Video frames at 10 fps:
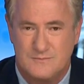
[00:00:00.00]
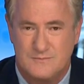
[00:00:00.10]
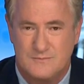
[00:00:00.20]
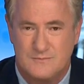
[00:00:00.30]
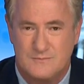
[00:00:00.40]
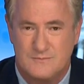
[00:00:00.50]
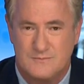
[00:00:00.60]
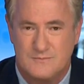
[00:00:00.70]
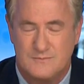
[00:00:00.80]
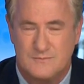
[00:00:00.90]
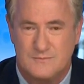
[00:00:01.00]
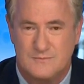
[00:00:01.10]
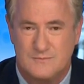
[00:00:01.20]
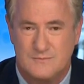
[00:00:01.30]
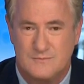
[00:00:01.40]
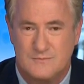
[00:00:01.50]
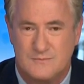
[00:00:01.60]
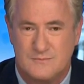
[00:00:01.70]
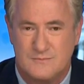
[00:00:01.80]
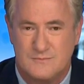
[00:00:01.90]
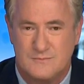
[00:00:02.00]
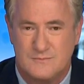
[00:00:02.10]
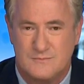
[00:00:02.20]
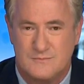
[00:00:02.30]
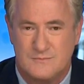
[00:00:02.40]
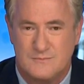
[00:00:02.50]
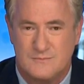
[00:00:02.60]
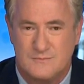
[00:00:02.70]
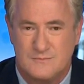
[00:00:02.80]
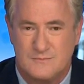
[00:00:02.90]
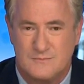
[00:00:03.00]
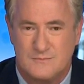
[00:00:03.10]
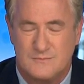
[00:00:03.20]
No words are spoken by the person on screen.